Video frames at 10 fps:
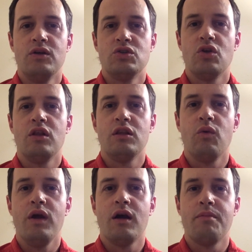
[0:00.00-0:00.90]
so that the
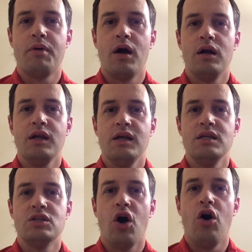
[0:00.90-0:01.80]
weaker party
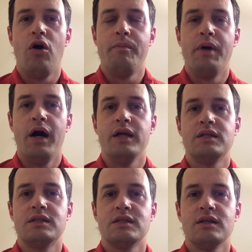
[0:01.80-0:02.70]
is all
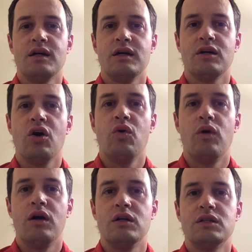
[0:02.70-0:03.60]
but
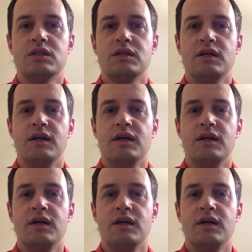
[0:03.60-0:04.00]
coerced.